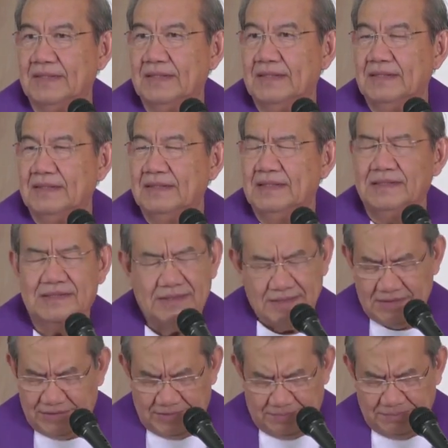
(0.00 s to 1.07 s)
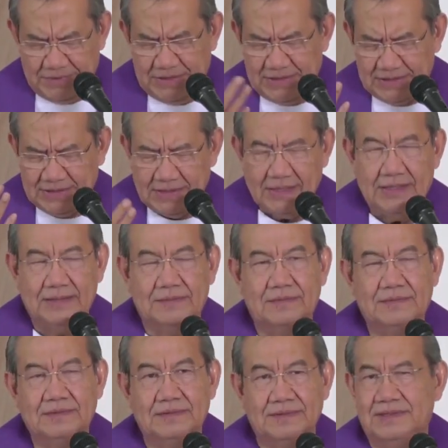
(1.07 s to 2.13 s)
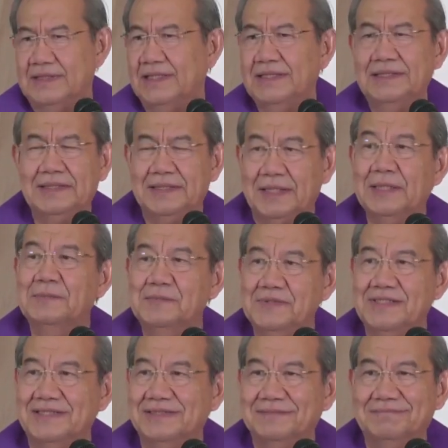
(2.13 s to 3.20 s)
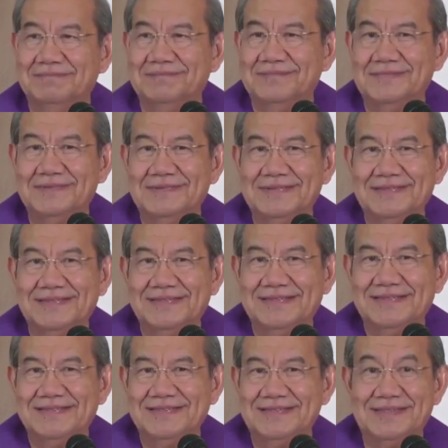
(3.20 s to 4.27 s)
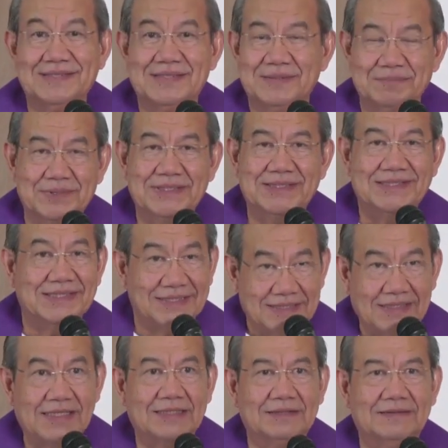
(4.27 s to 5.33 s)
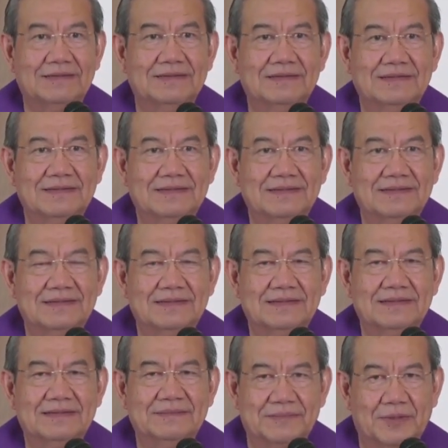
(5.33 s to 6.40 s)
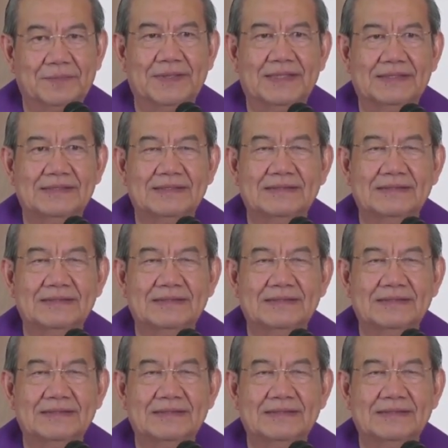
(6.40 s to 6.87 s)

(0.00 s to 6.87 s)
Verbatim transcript: It's just me and God. JMG, just me and God moments.